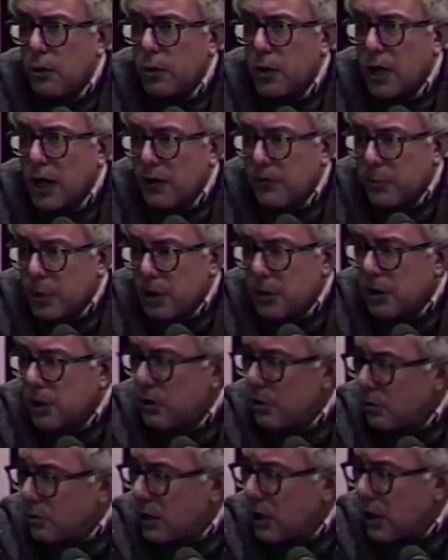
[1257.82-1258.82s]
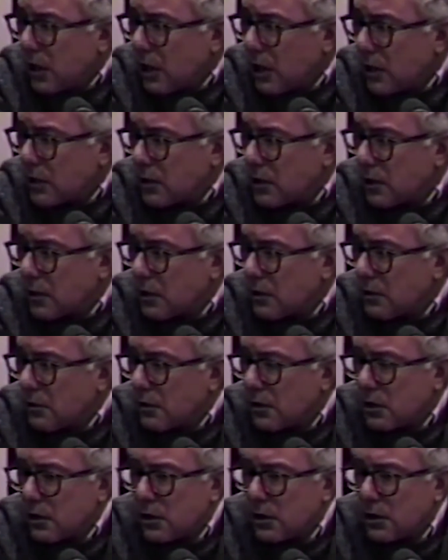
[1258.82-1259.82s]
We have built a new daycare center
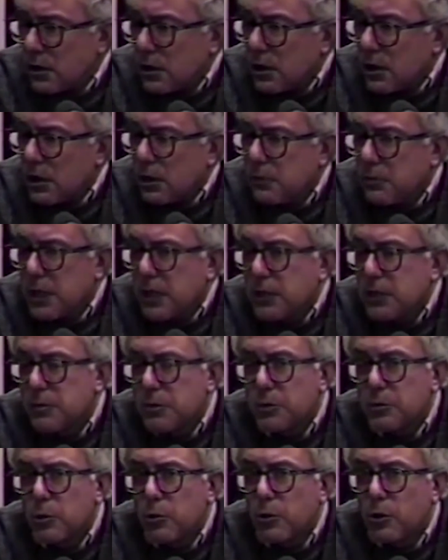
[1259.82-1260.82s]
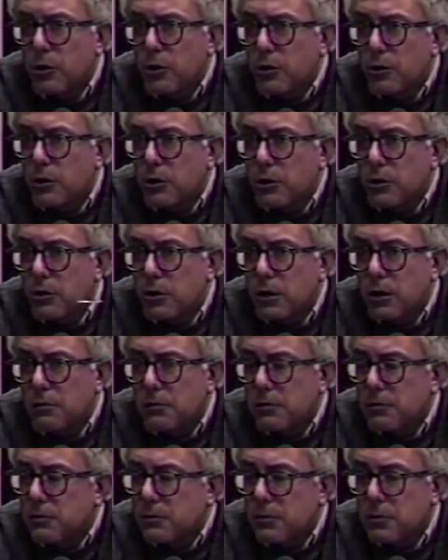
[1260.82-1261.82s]
in the Basin Memorial Auditorium.
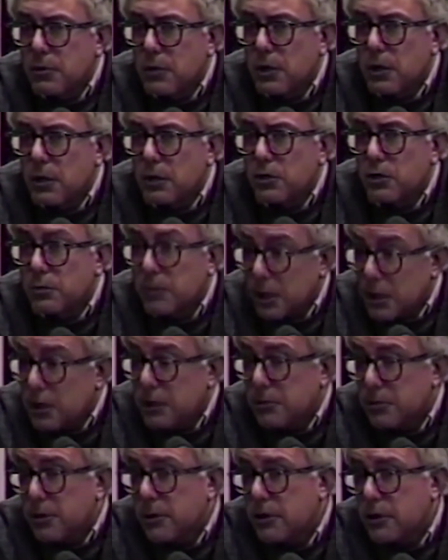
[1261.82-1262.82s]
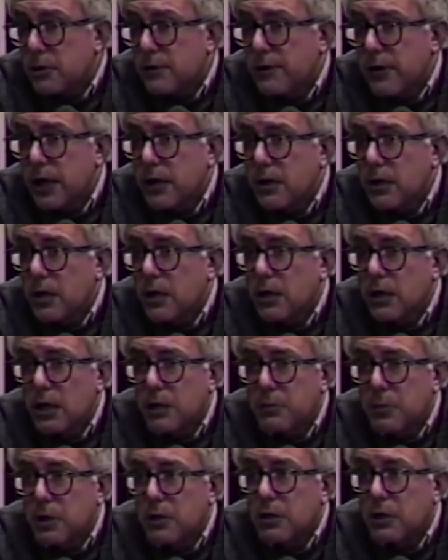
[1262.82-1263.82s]
A tremendous political fight to get
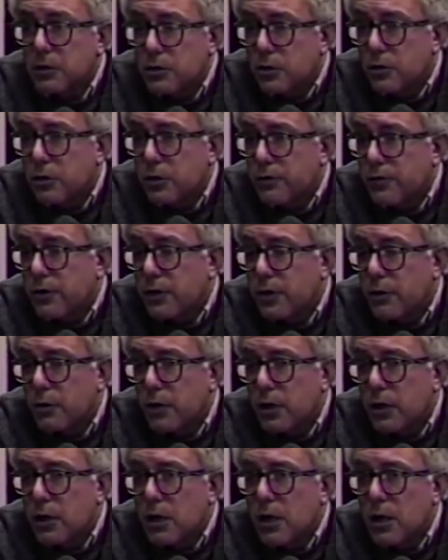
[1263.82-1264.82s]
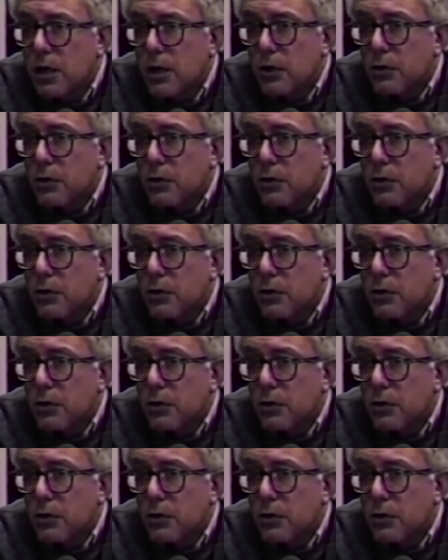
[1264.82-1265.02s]
that built. It's doing very well.